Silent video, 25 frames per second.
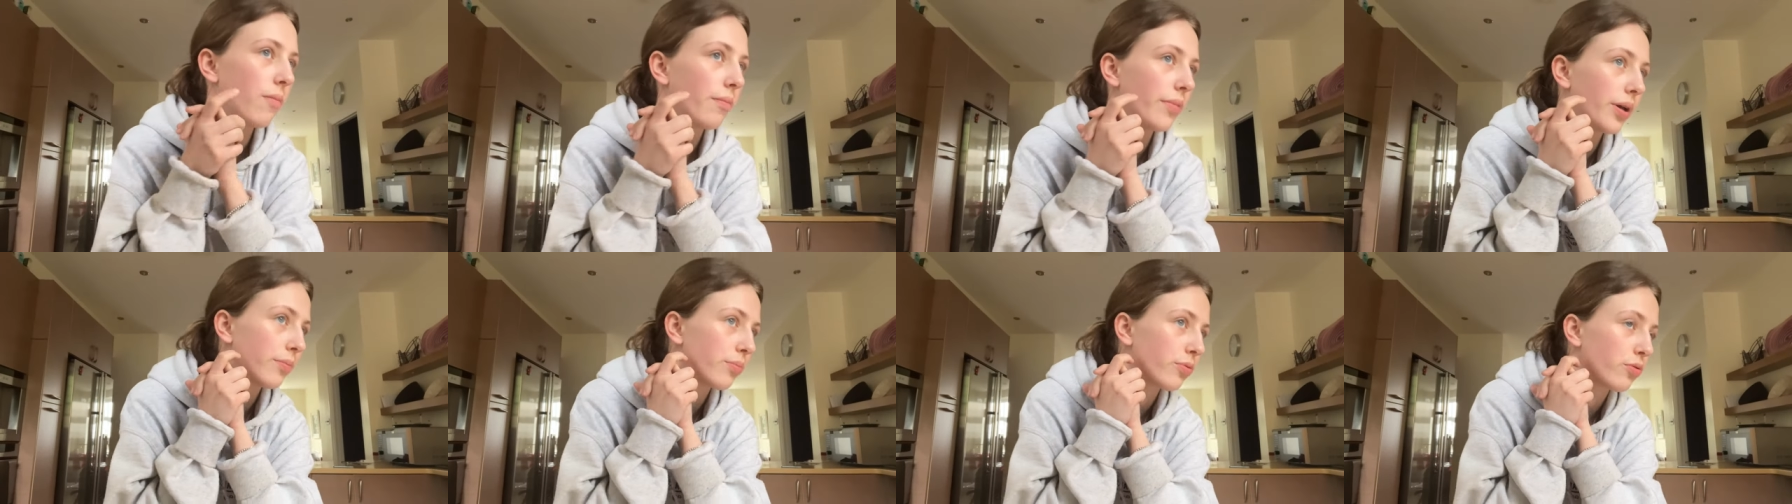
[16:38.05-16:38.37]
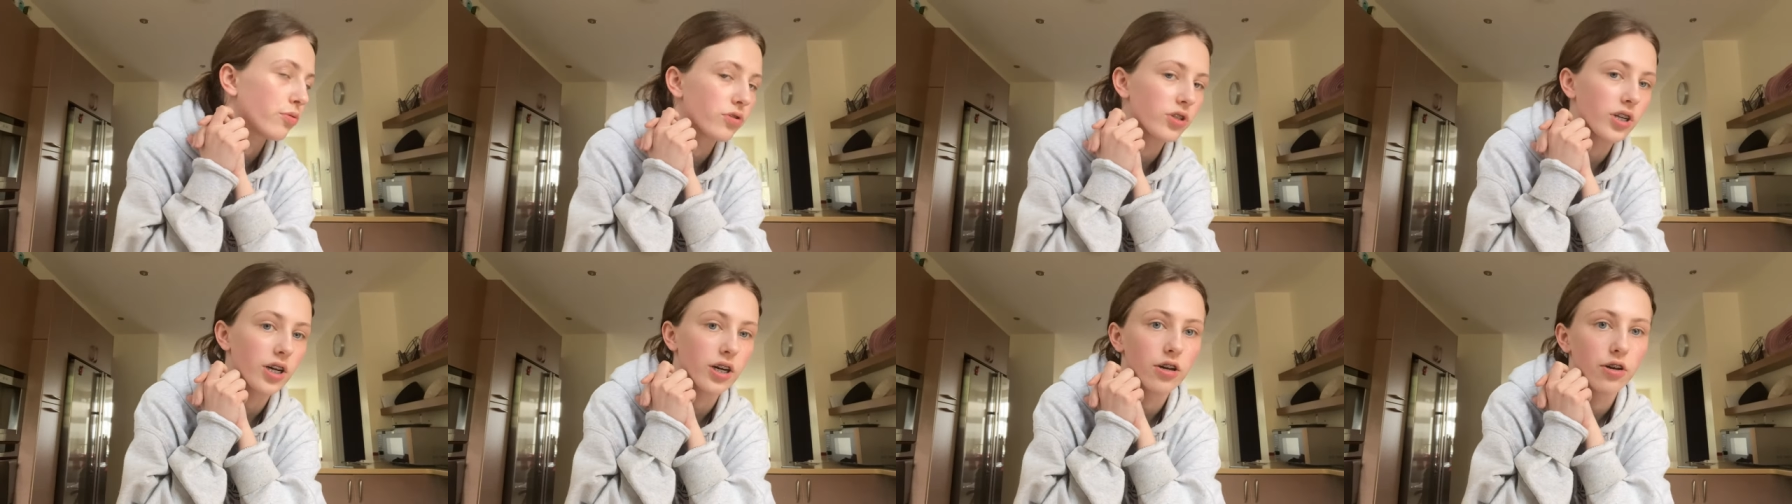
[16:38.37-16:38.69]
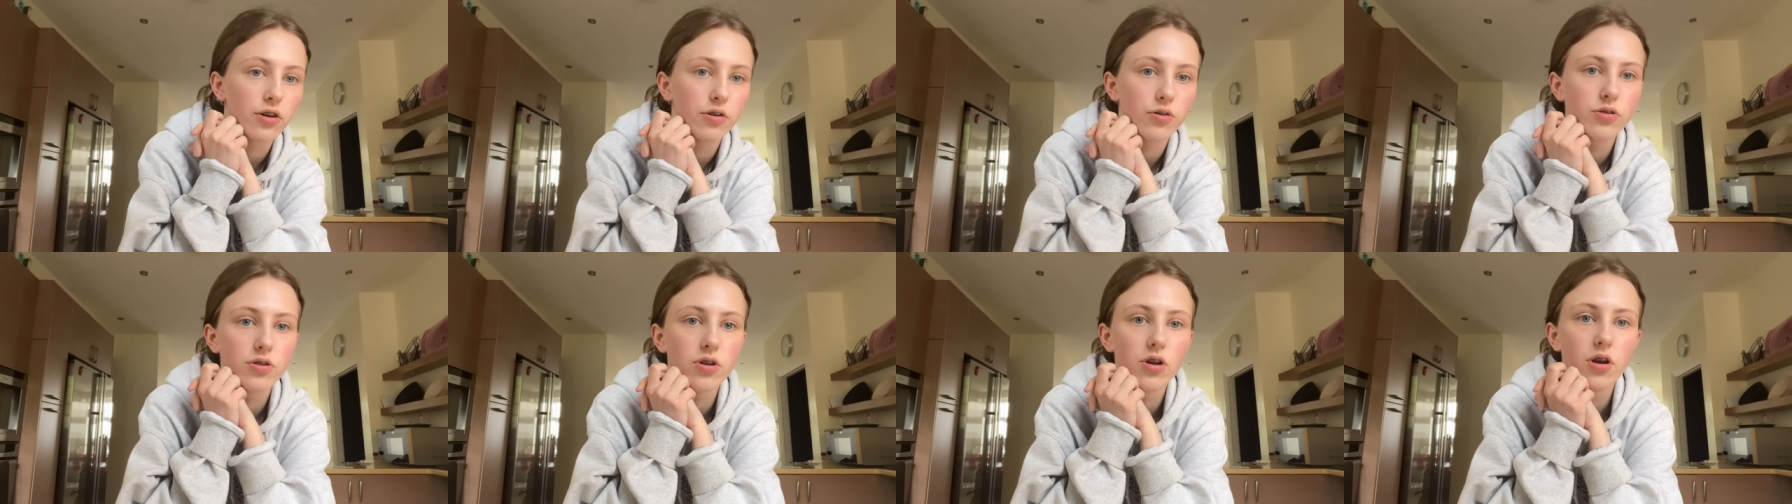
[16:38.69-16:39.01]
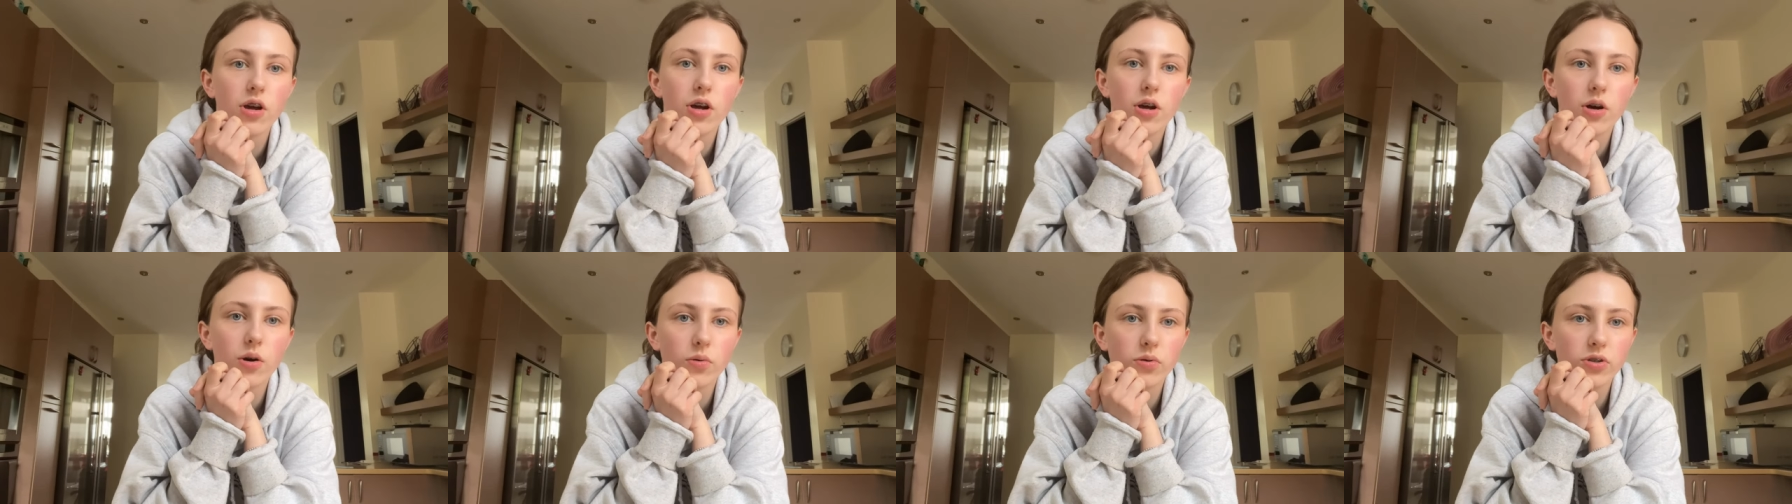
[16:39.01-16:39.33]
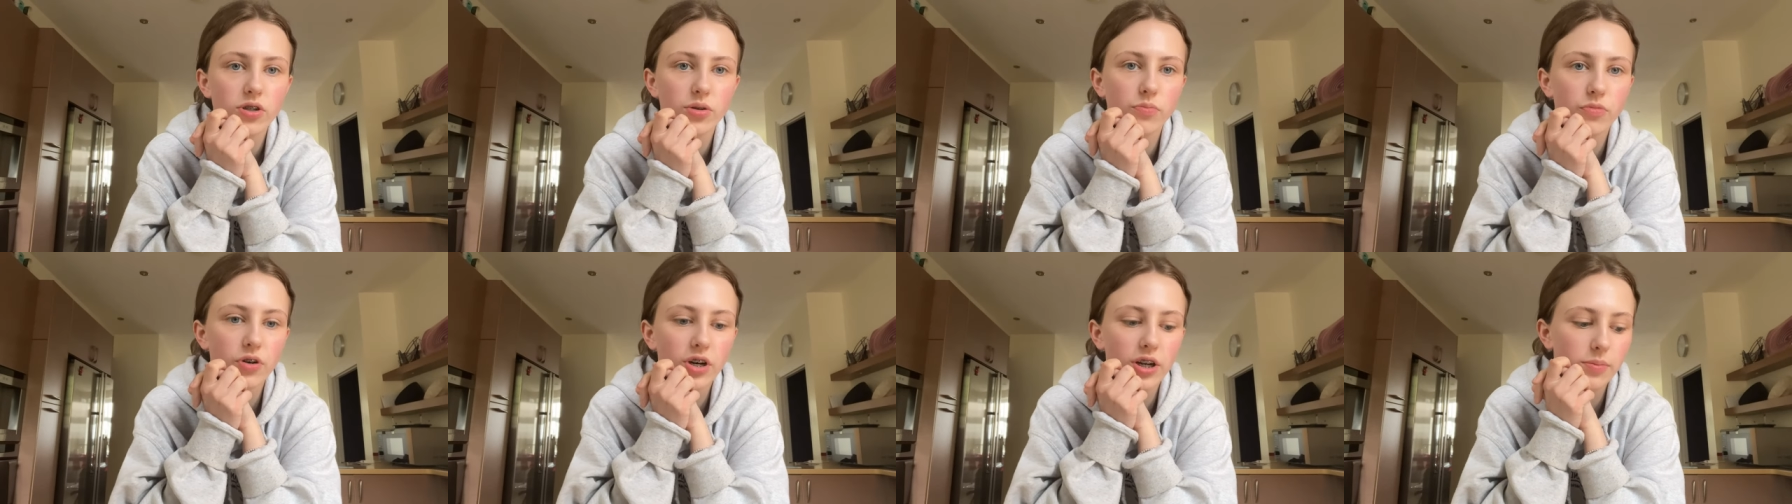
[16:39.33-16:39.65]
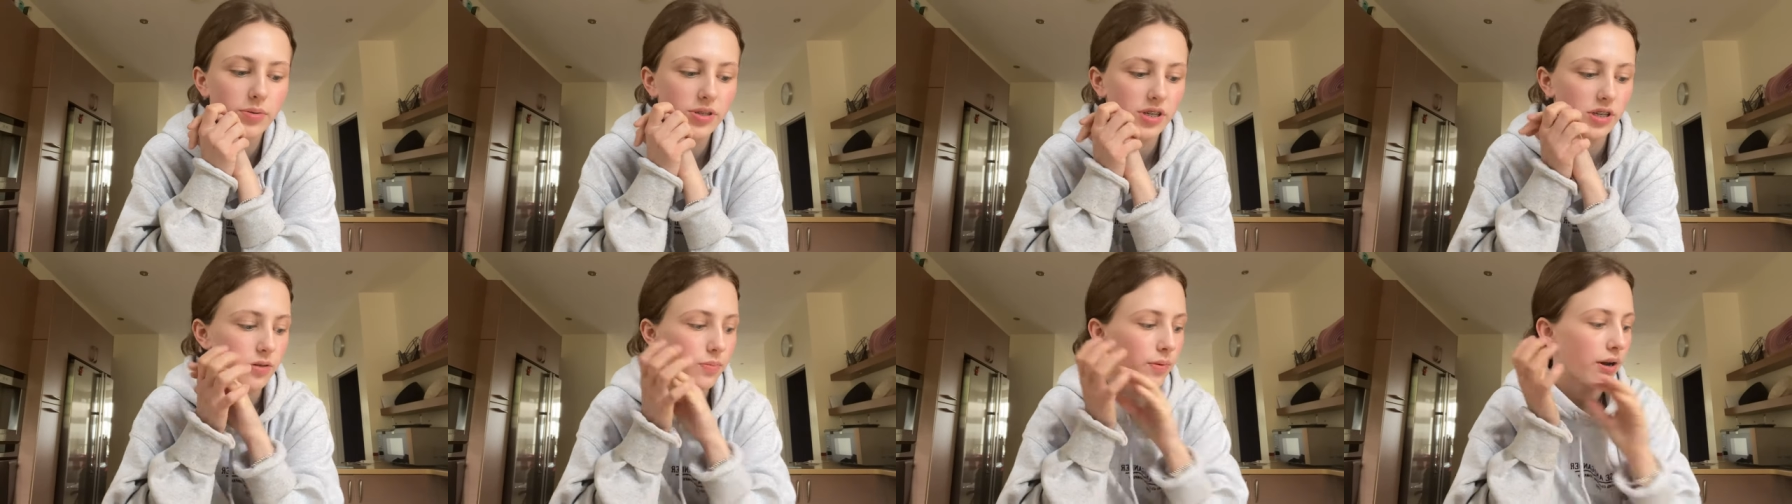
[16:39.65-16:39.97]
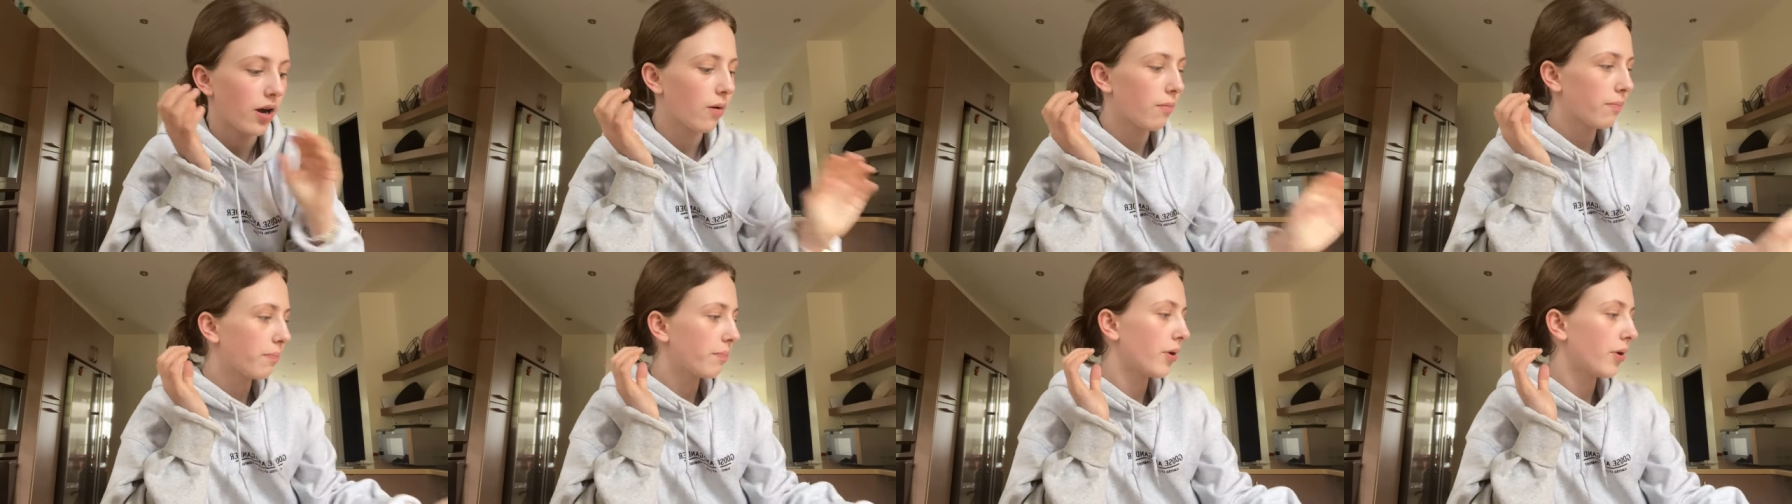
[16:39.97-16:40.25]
make prawn tacos, which I'm really upset about.